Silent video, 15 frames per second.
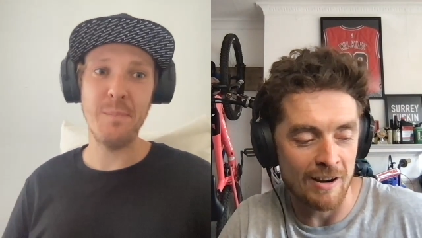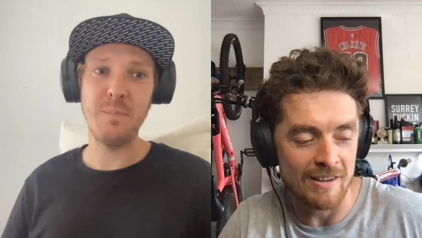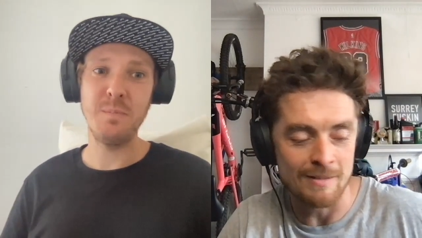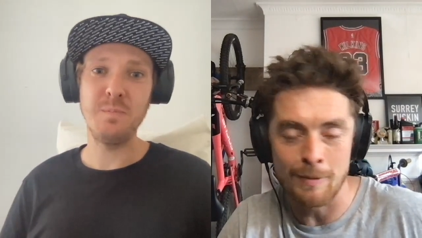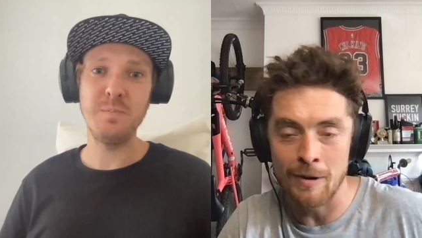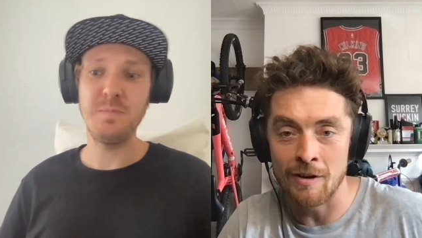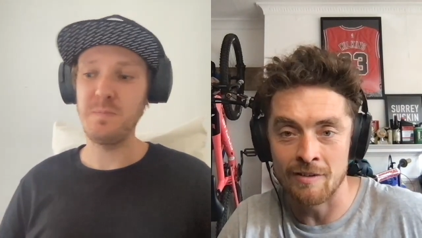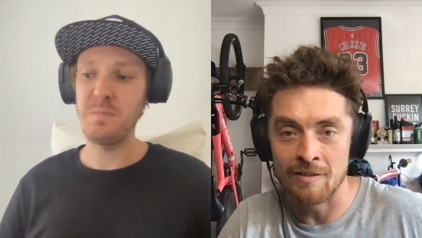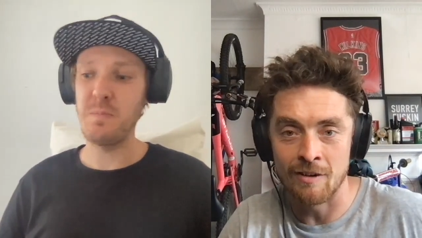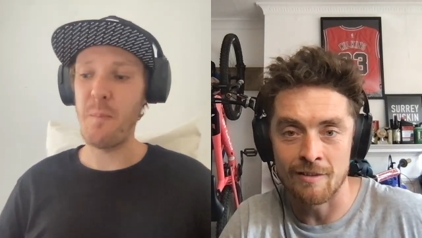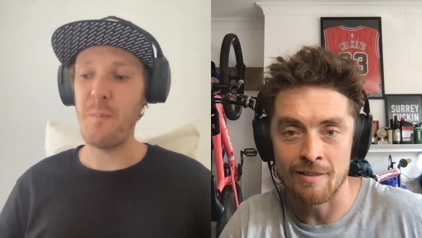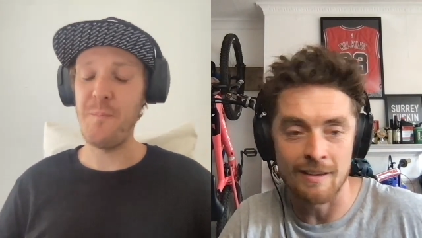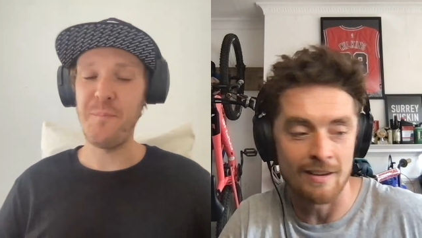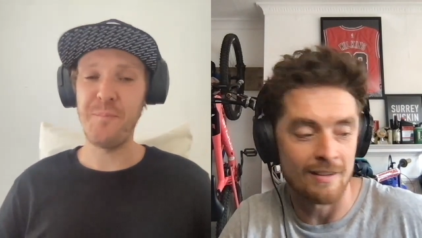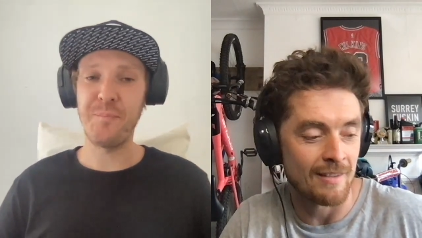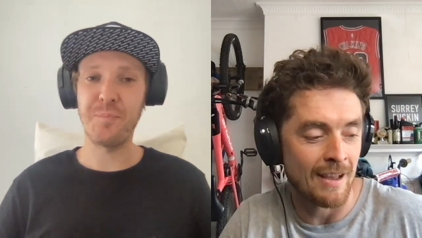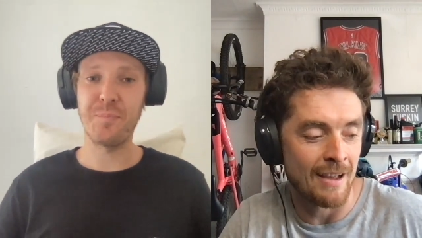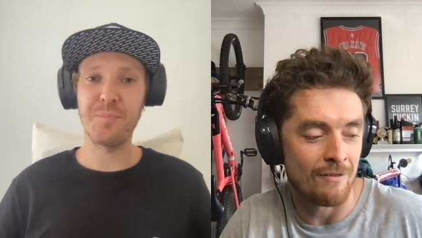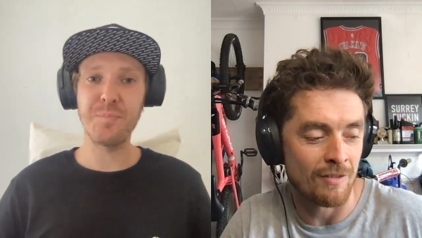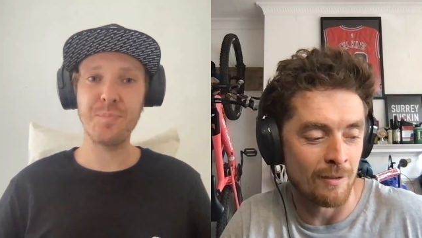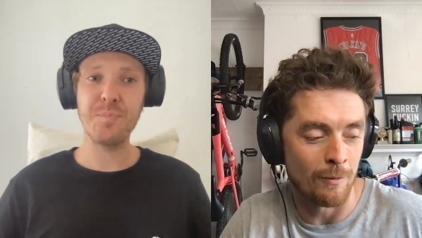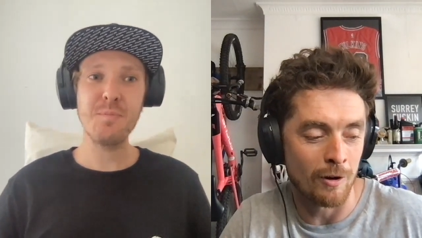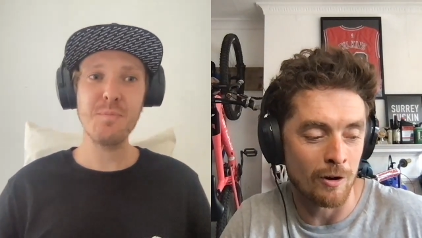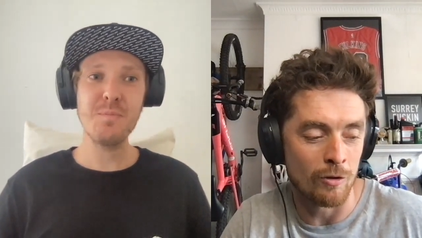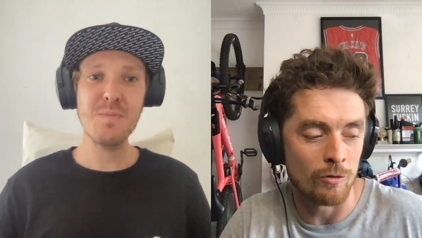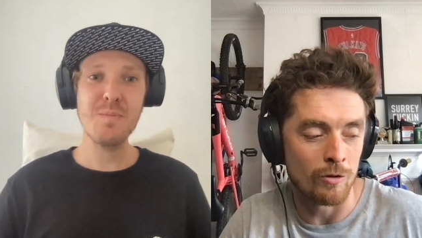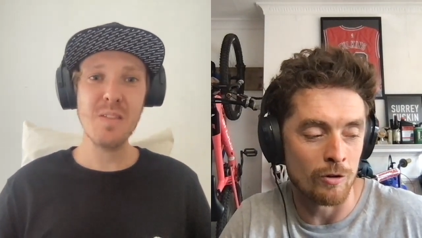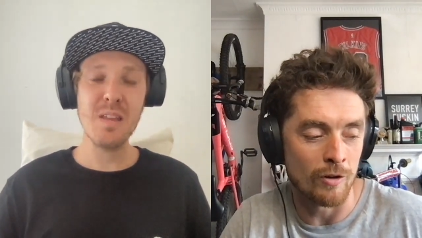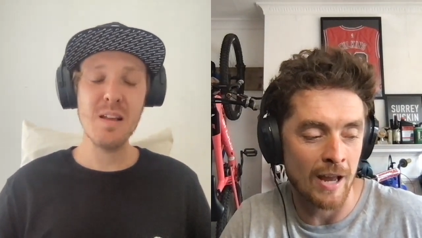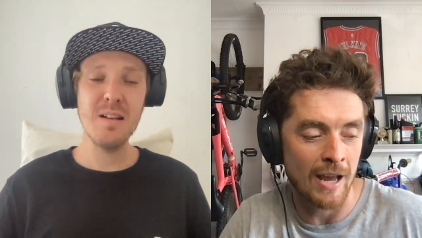Speaker 1: person, I think, to have someone call your
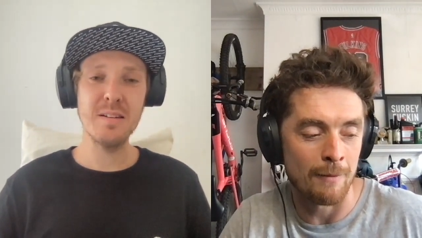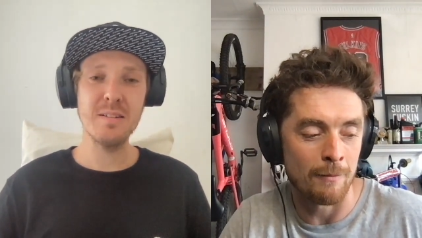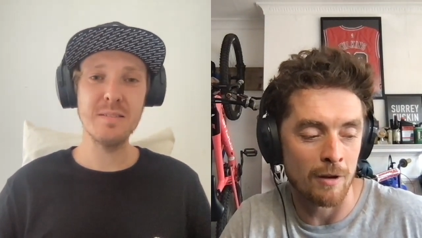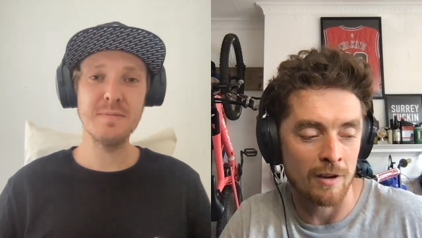name like,